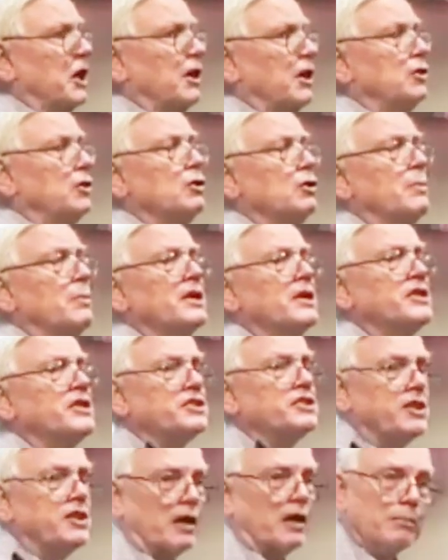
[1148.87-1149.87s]
a
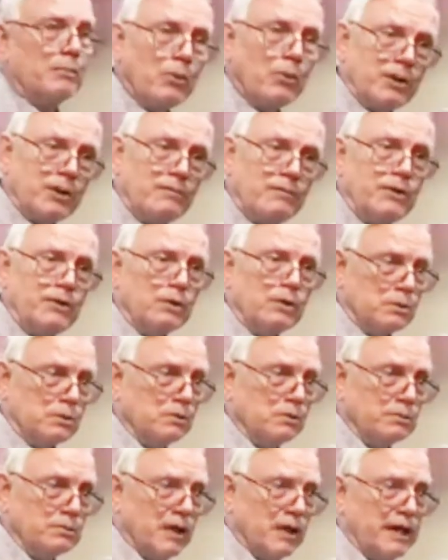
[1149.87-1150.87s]
humanistic point of
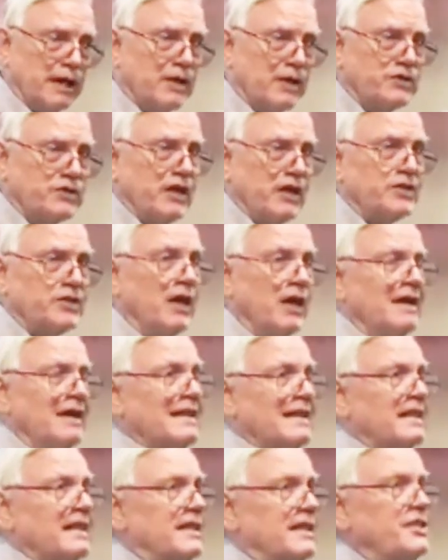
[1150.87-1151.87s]
view, right? It says,
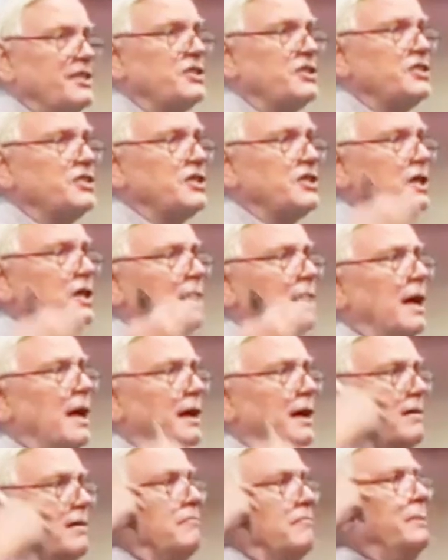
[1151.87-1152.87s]
this is the
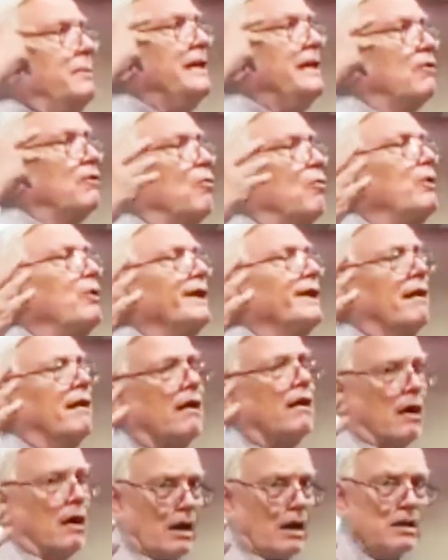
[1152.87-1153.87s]
kind of being we
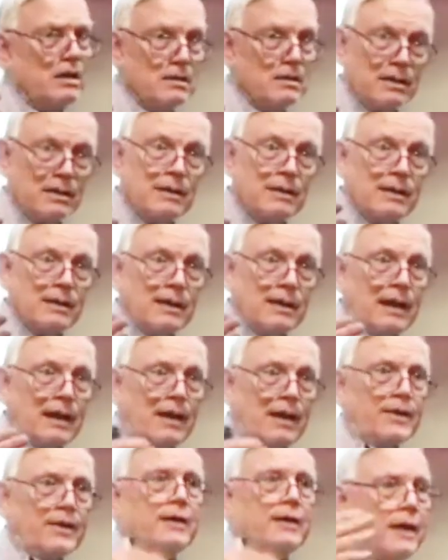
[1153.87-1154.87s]
are,
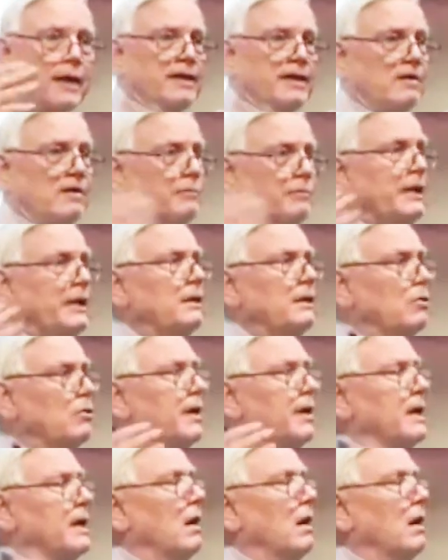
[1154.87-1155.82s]
and the kind of being we